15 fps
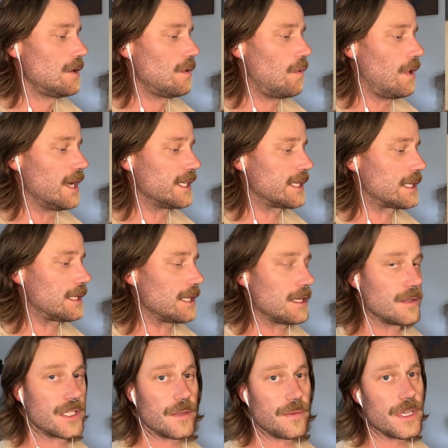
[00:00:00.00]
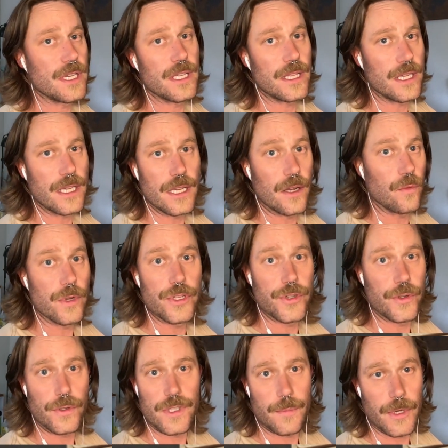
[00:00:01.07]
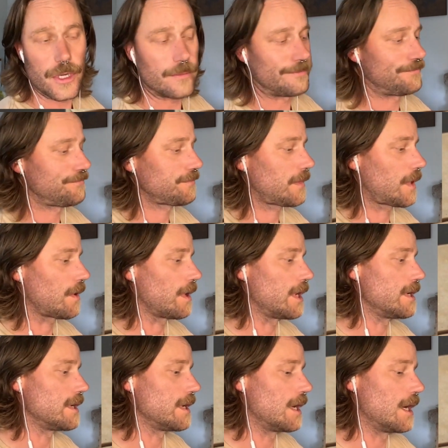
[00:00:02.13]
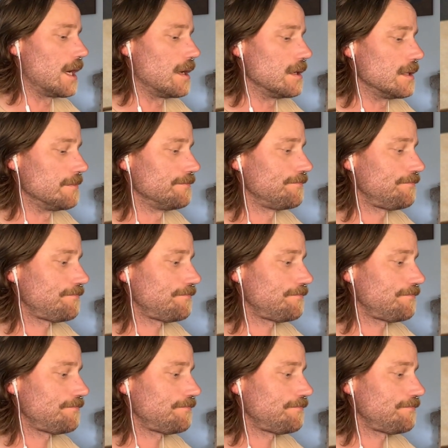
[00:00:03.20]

what claims to be the original spinner, right?